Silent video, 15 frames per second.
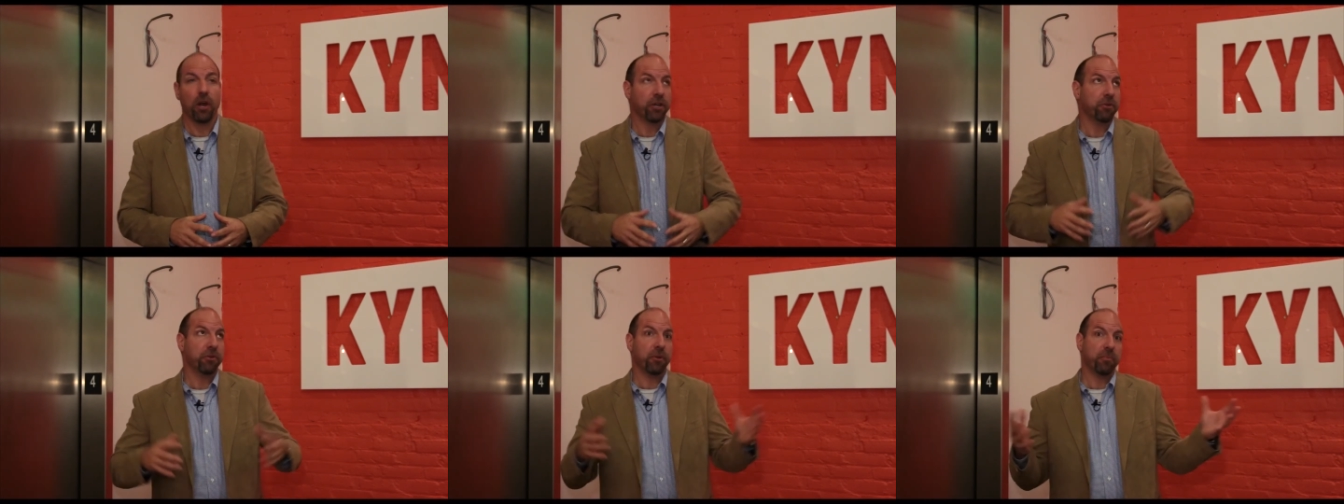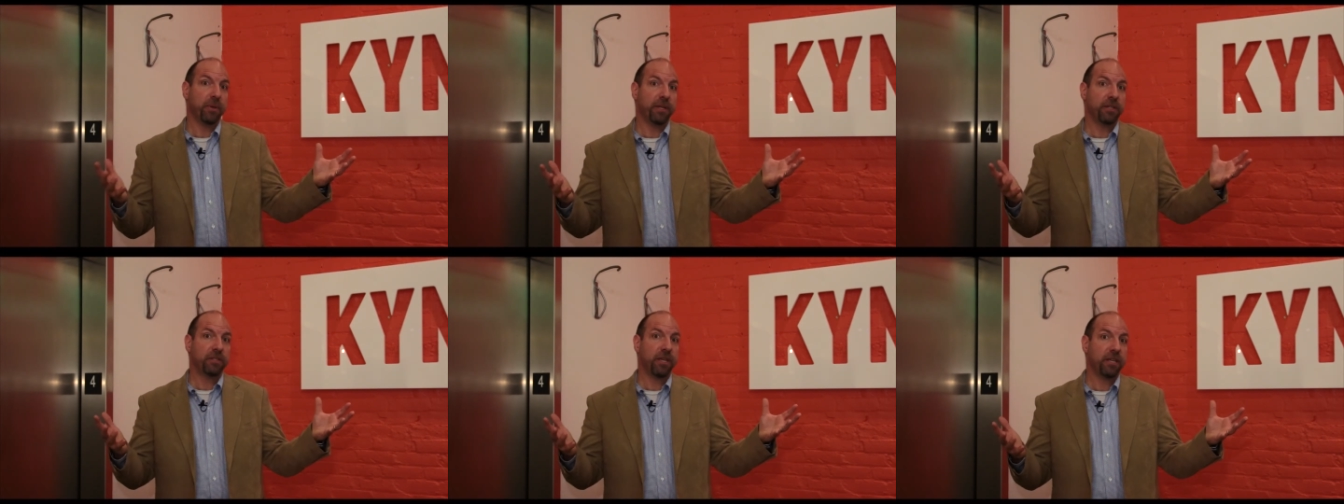Are you in a
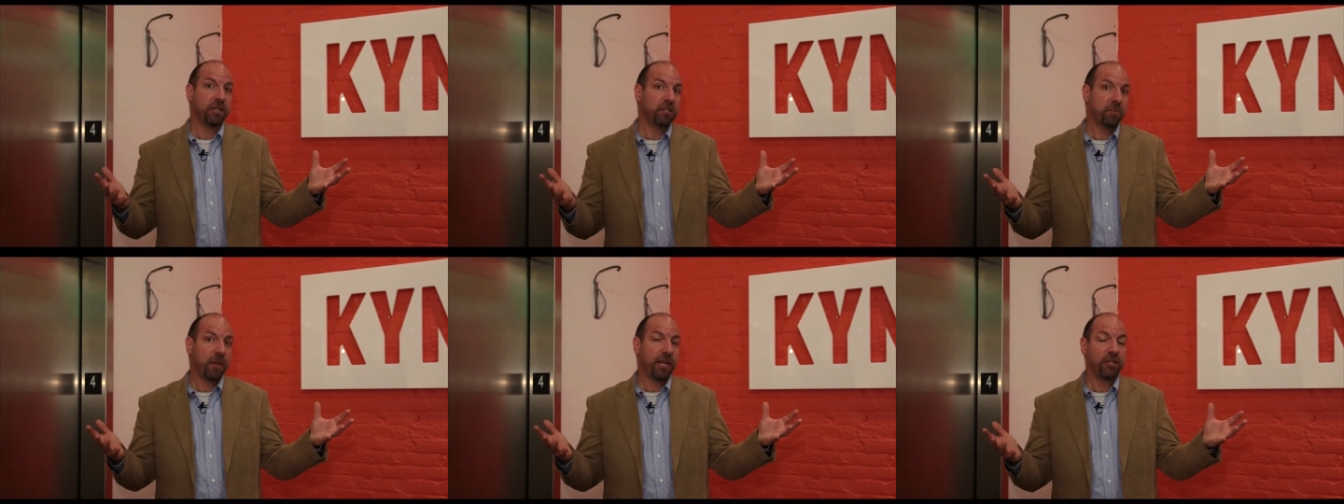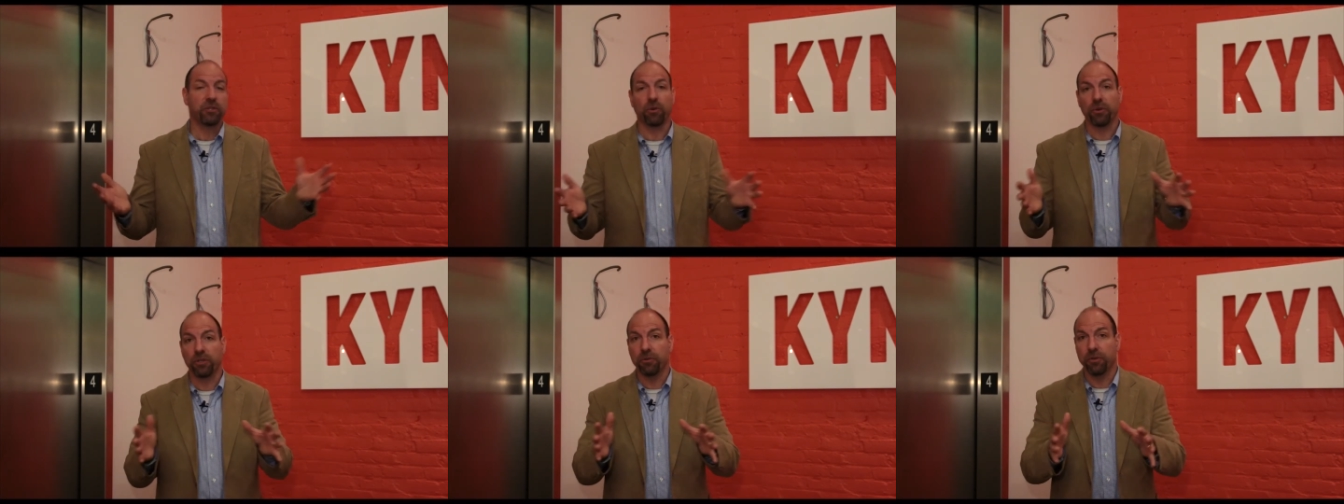big
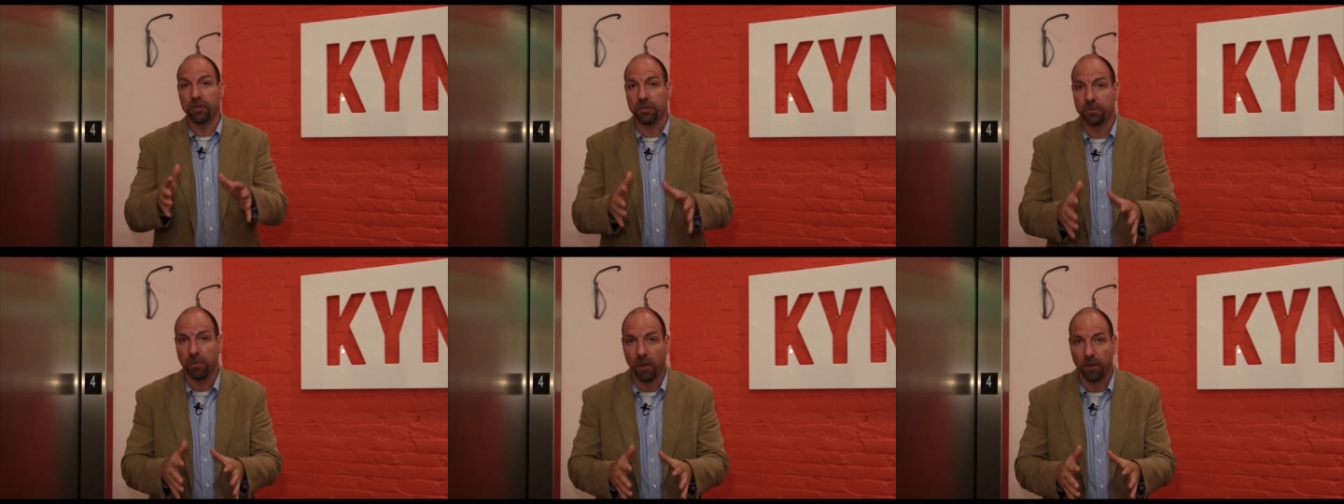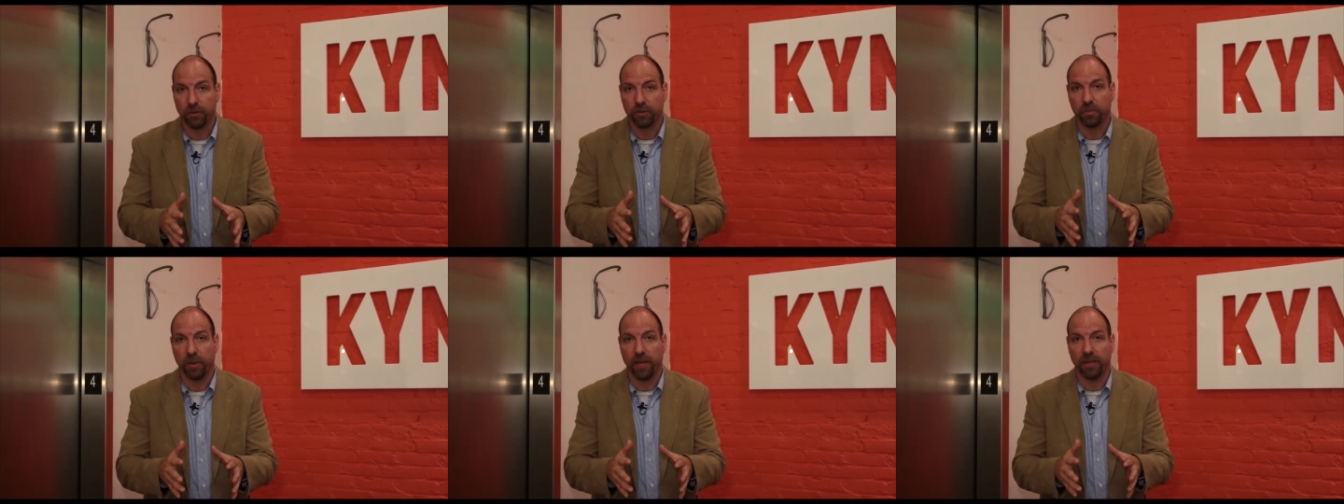space or are you in a small
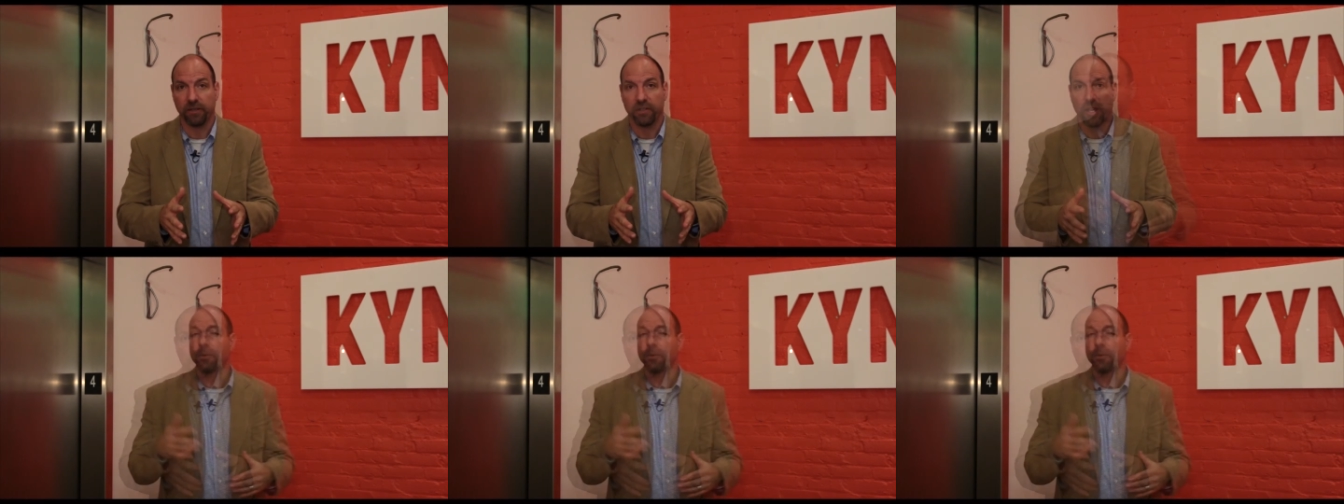space?